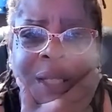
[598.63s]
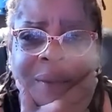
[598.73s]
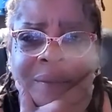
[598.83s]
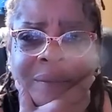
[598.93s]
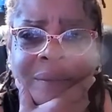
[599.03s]

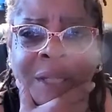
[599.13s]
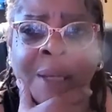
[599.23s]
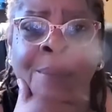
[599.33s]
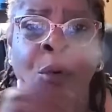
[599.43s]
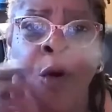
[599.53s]
are
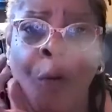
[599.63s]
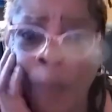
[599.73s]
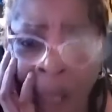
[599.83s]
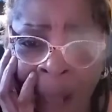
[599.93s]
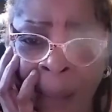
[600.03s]
really
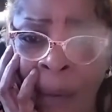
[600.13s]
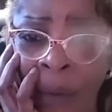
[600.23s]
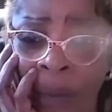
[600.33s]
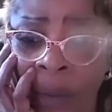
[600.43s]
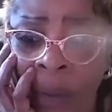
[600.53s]

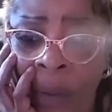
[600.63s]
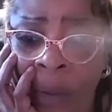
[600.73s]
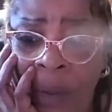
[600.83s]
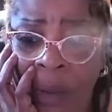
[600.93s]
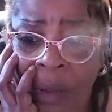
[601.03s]
immoral
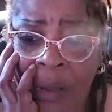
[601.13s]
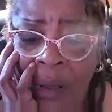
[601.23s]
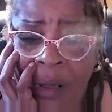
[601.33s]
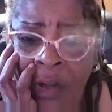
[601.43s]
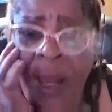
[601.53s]
people?
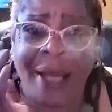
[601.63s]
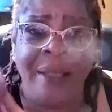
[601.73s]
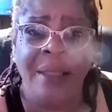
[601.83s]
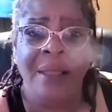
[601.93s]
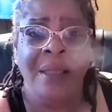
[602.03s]

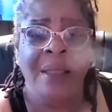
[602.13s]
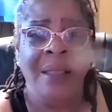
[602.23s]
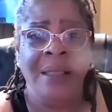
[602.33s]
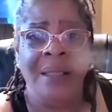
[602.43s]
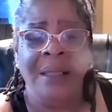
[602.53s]
You got